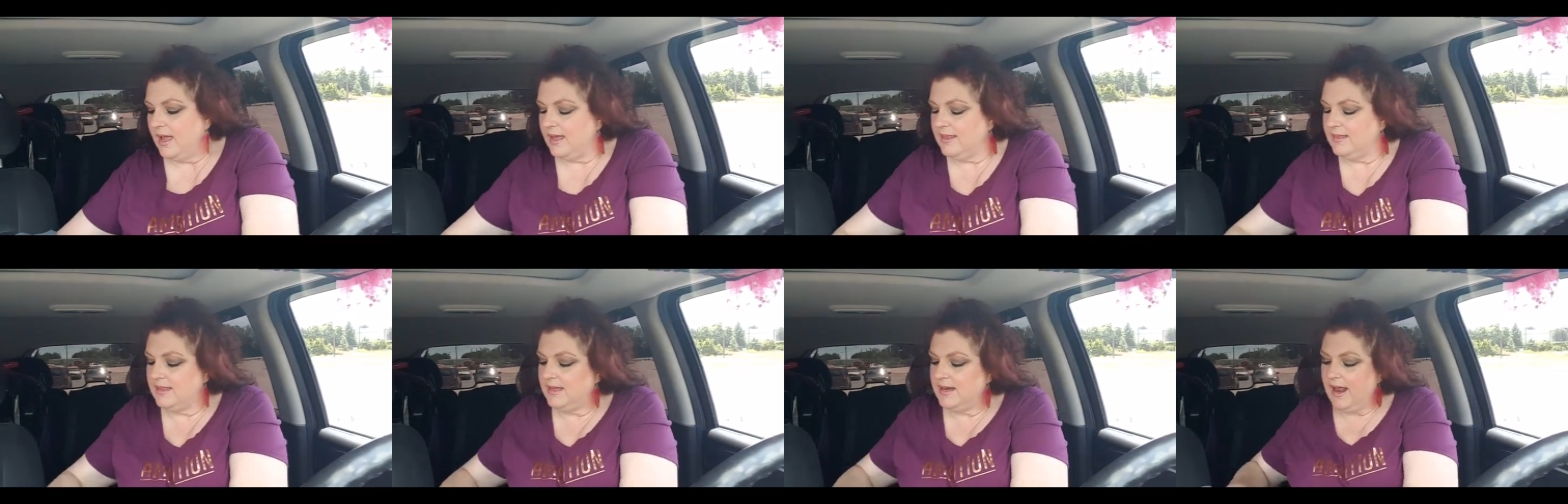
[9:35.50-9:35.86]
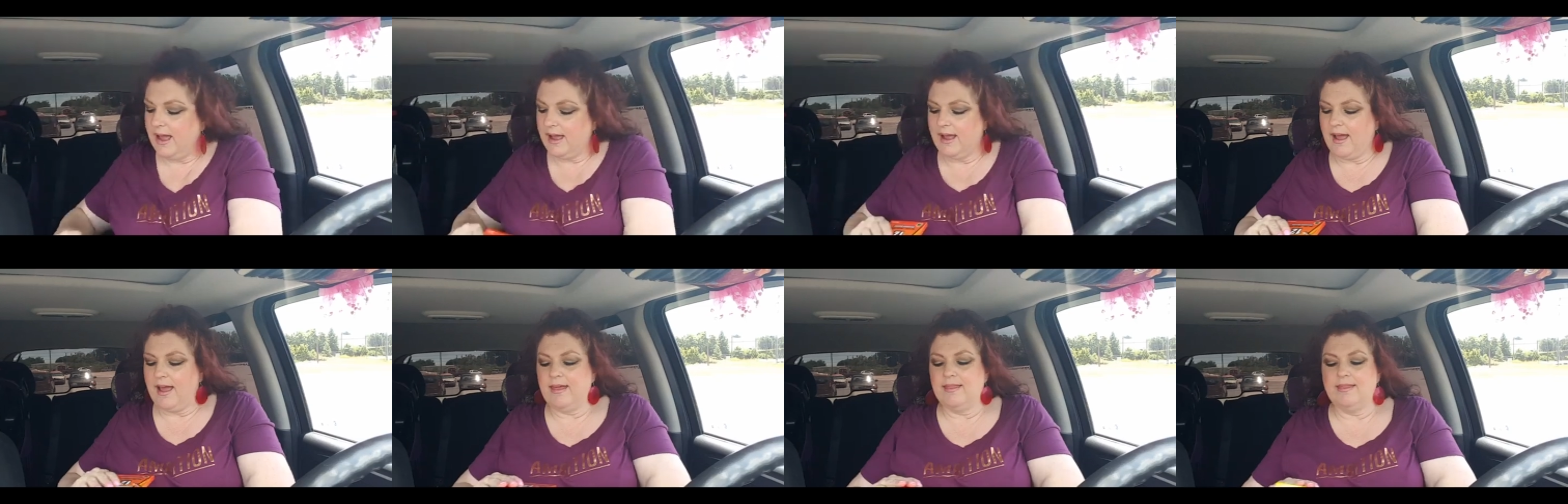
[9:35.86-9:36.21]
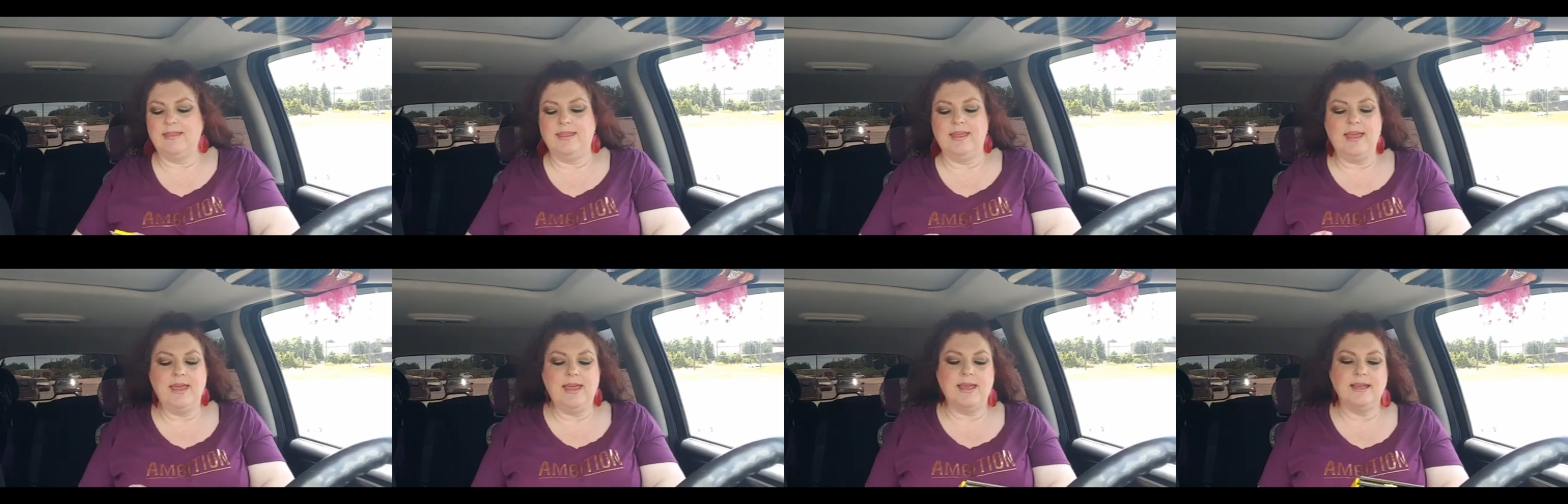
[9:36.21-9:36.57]
And then I got
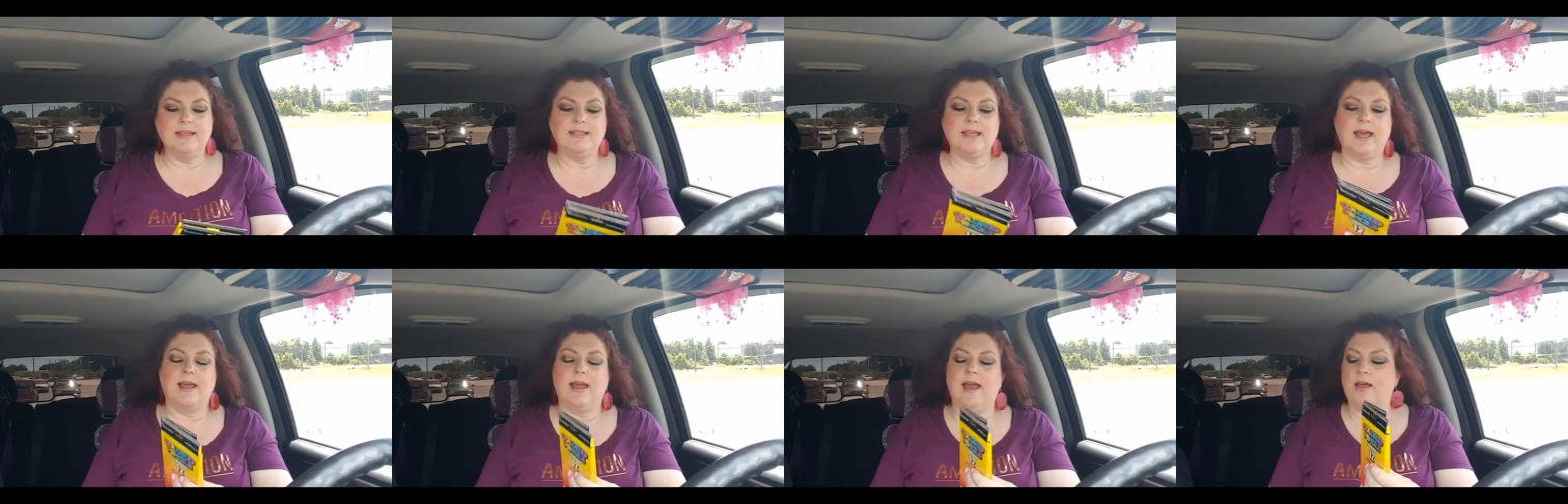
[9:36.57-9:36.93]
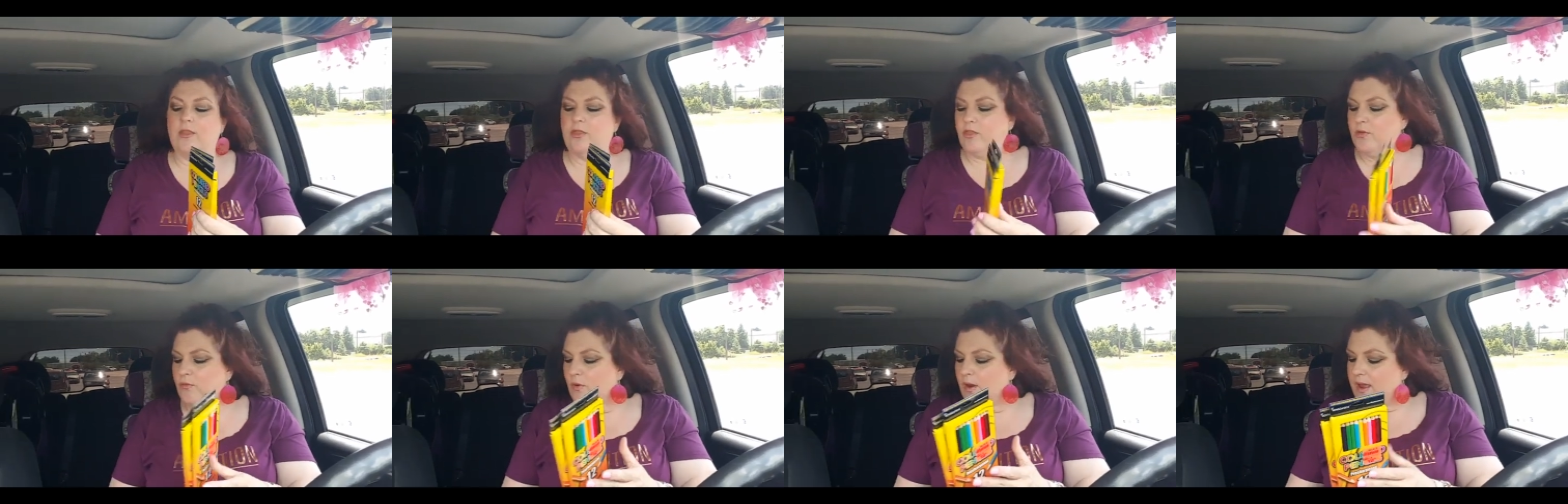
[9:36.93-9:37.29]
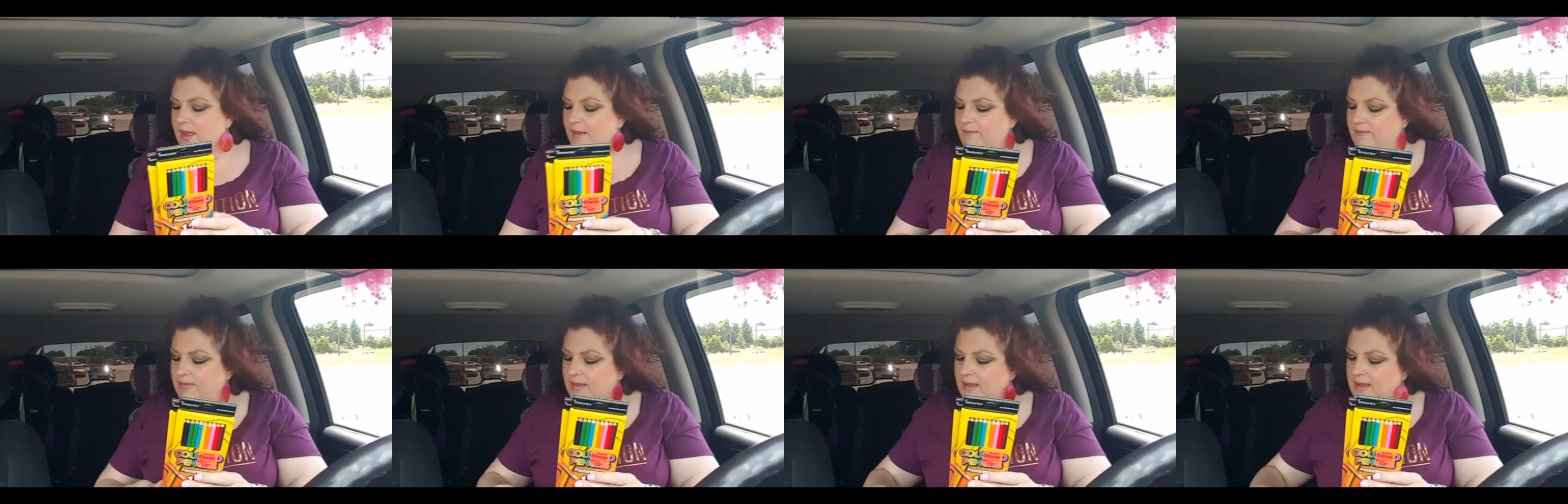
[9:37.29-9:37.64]
these. I got
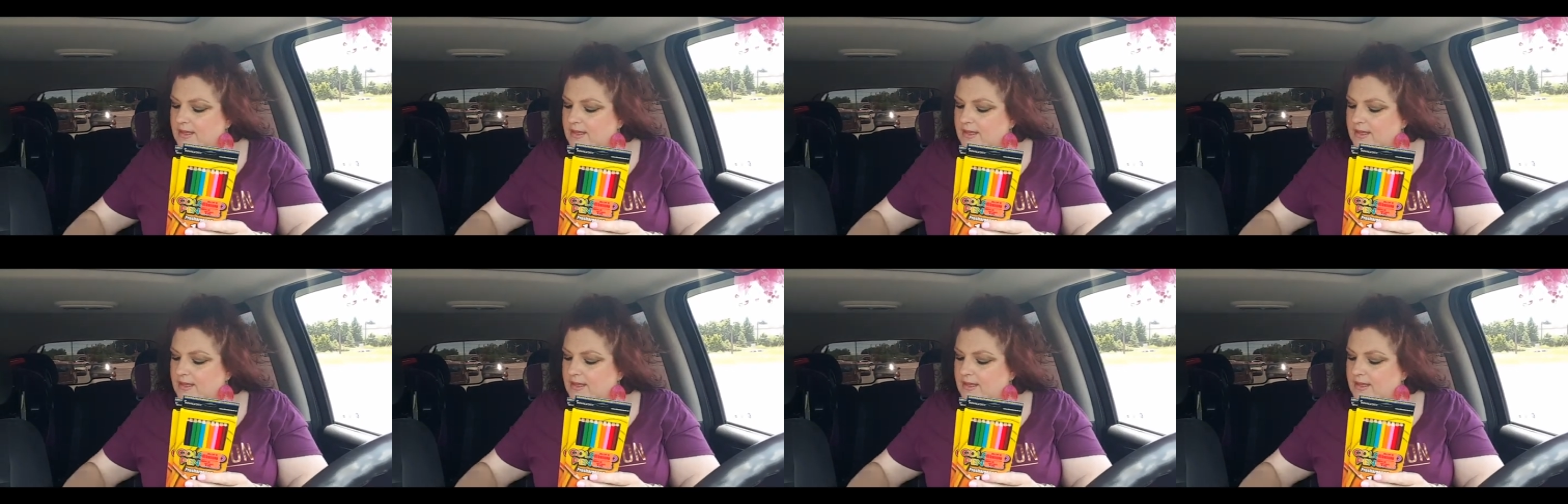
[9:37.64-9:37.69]
three of